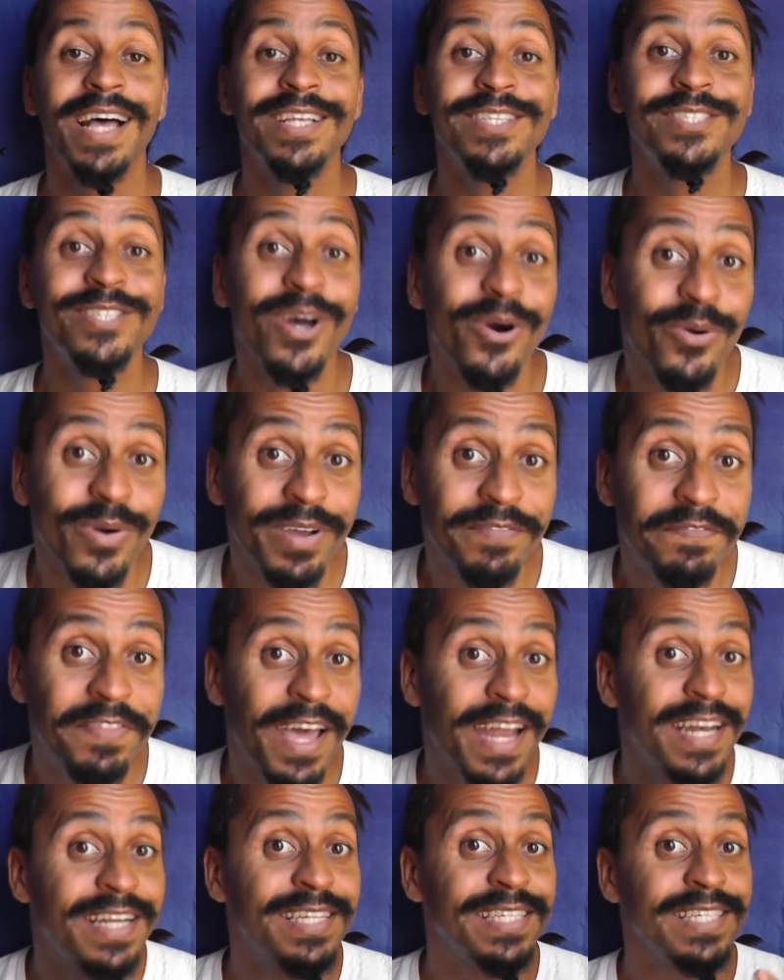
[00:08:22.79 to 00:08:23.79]
So if
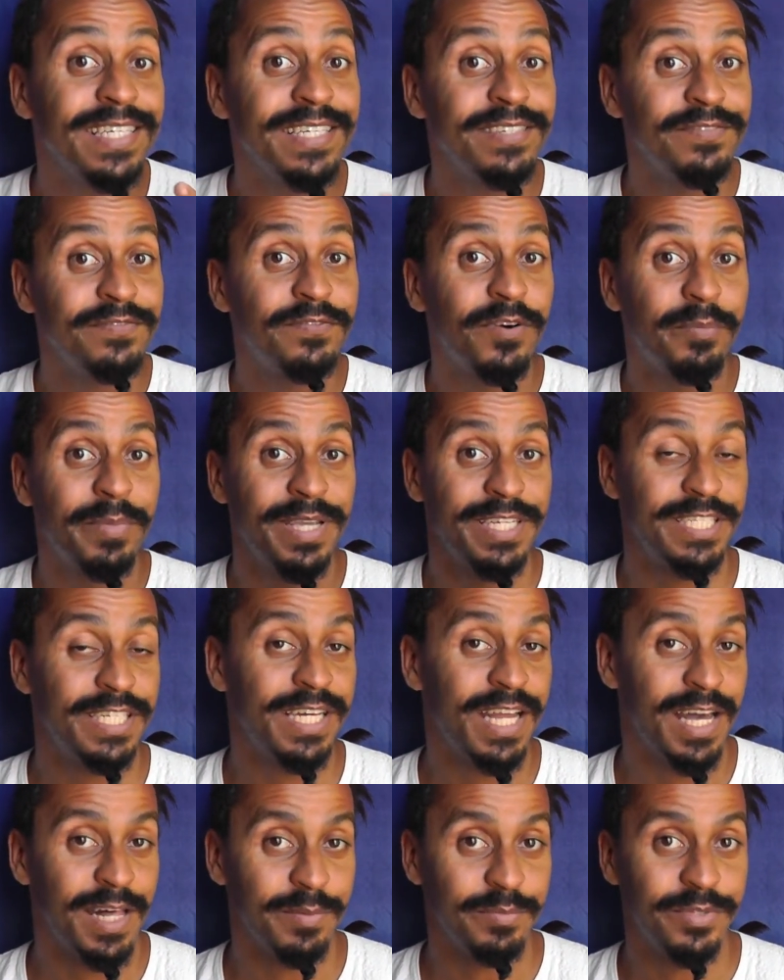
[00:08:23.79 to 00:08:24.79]
that
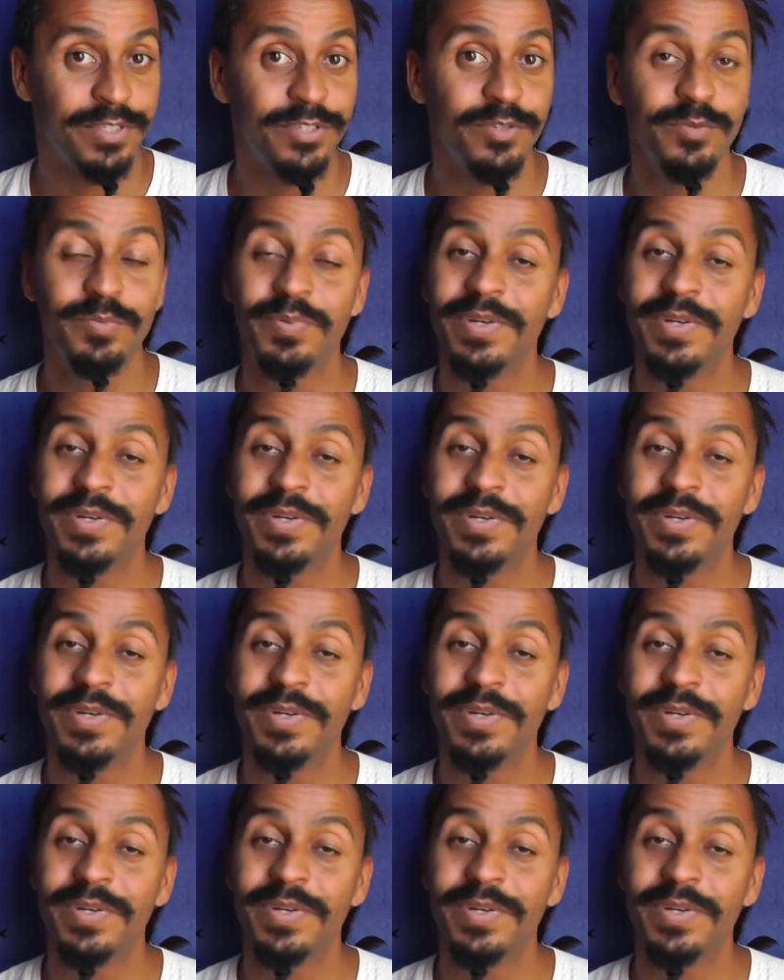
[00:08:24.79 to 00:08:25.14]
information helps you,